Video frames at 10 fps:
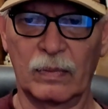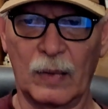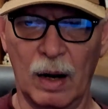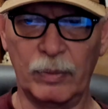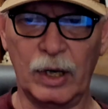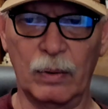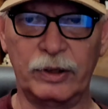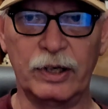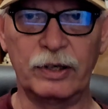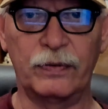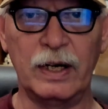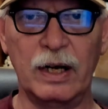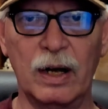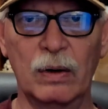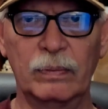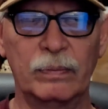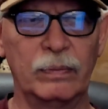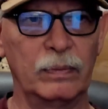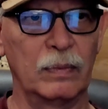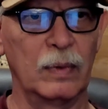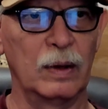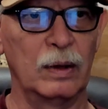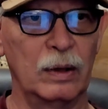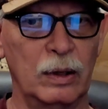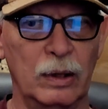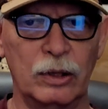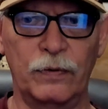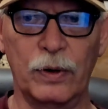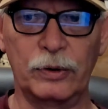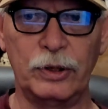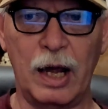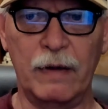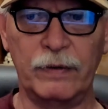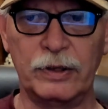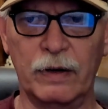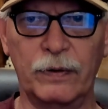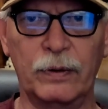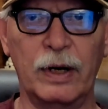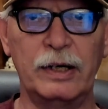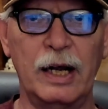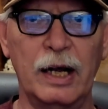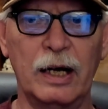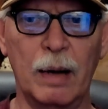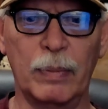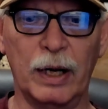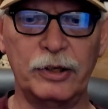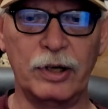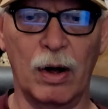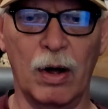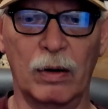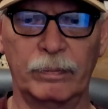I'm done with this video. You folks, you have yourself a great day, and God bless you all.